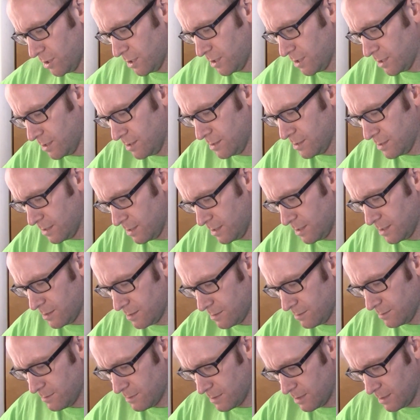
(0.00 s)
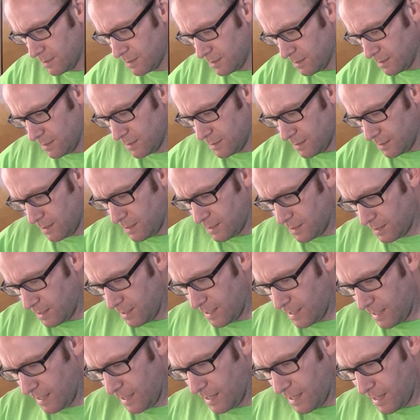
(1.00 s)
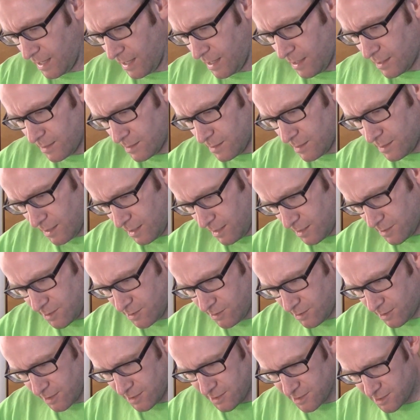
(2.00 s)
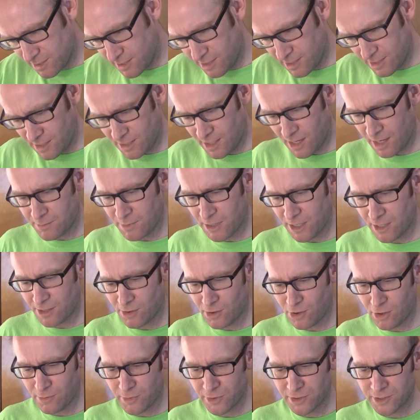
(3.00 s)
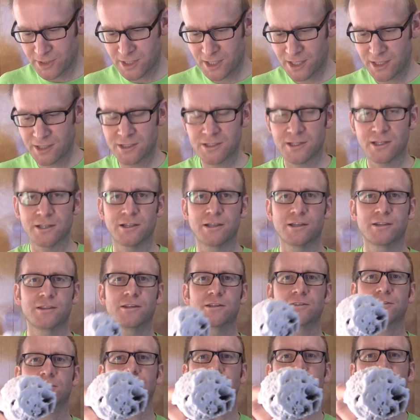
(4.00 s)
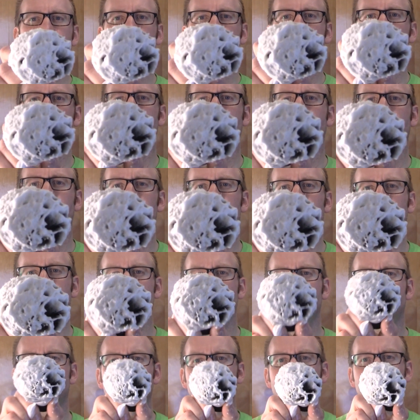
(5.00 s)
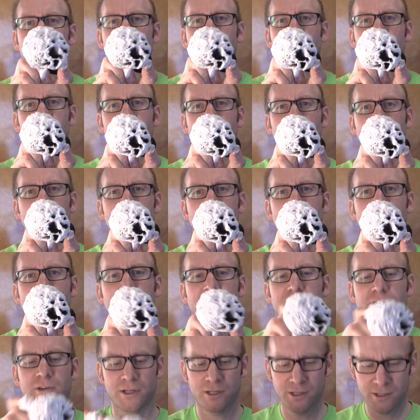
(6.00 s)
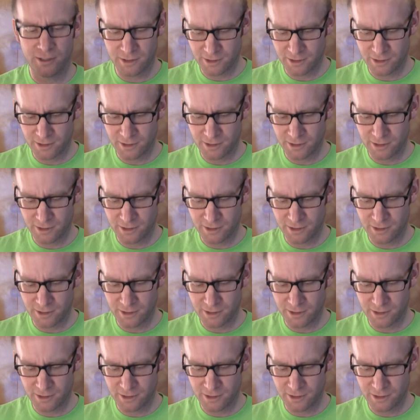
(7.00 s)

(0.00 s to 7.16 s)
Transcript: that you need. And as you can see, I mean, almost instantly this is whipping up just a terrific